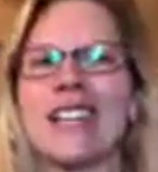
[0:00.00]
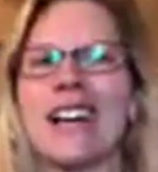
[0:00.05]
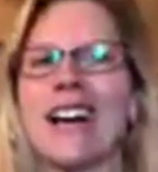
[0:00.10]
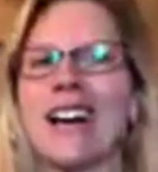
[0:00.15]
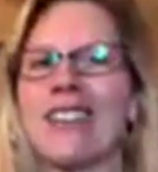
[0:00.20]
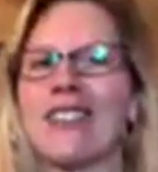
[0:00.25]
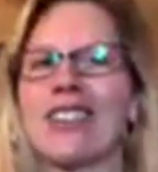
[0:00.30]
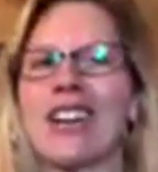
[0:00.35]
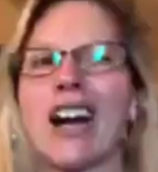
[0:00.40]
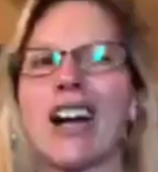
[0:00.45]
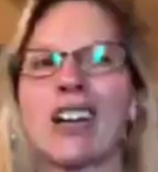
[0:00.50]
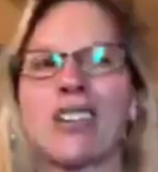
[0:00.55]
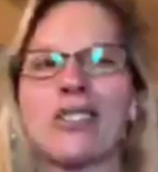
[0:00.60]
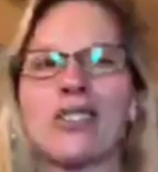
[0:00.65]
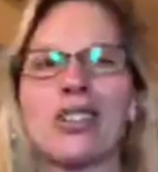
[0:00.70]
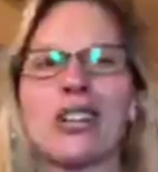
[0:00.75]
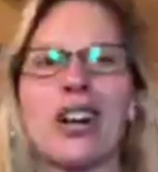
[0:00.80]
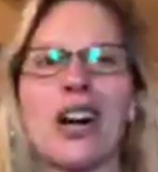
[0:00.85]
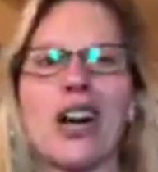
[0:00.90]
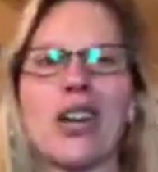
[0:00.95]
I've got
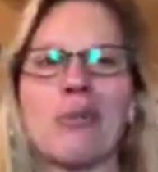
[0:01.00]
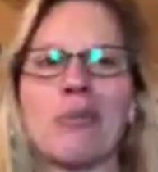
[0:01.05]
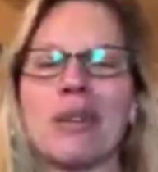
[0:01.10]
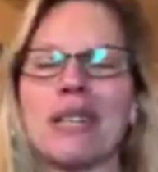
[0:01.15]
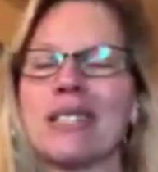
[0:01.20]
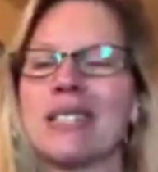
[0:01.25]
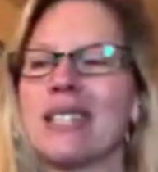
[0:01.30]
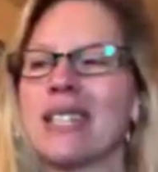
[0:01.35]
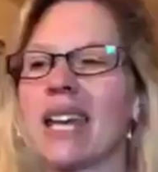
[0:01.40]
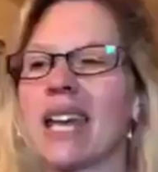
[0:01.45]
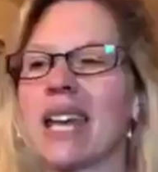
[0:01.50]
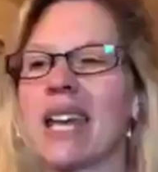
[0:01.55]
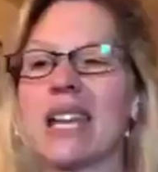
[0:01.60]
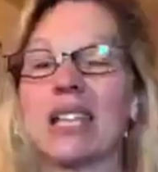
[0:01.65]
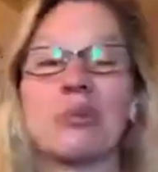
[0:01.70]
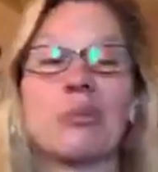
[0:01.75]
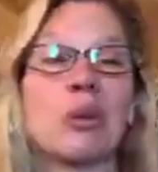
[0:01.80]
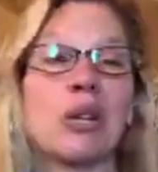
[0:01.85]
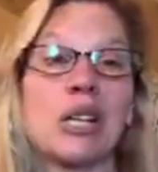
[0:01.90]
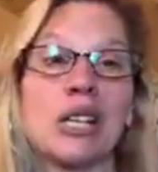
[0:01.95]
going on in me today
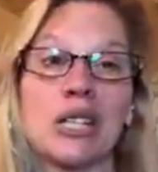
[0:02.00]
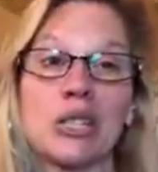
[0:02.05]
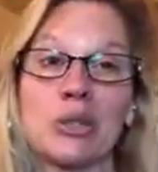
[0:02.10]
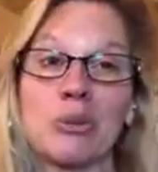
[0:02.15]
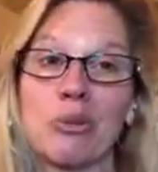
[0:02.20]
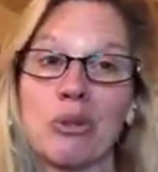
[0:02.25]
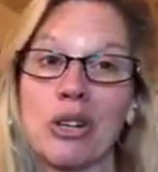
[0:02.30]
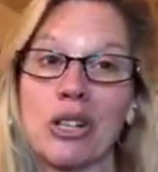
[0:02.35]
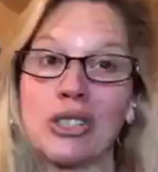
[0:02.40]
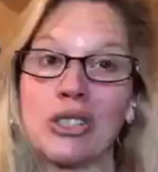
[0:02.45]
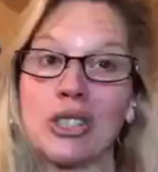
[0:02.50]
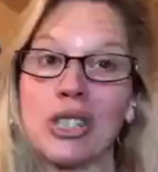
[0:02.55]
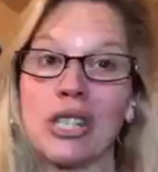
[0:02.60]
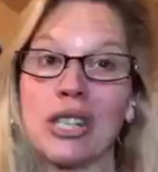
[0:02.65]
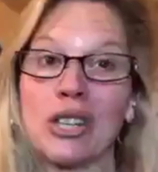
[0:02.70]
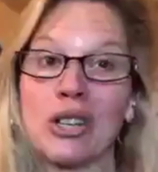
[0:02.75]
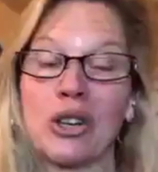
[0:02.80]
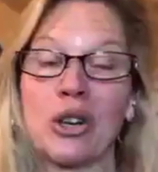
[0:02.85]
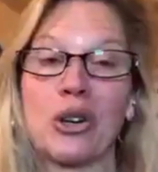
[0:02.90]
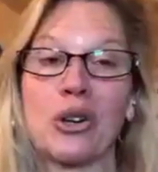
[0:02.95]
has been an inspiration
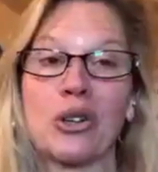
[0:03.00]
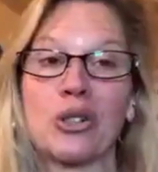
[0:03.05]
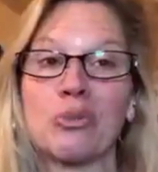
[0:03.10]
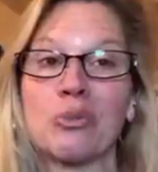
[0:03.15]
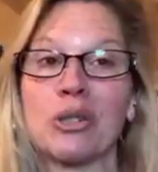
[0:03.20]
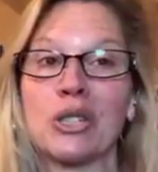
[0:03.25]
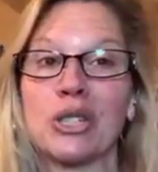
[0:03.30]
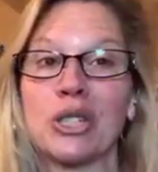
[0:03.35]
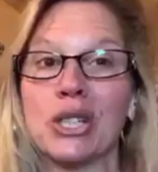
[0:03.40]
and encouragement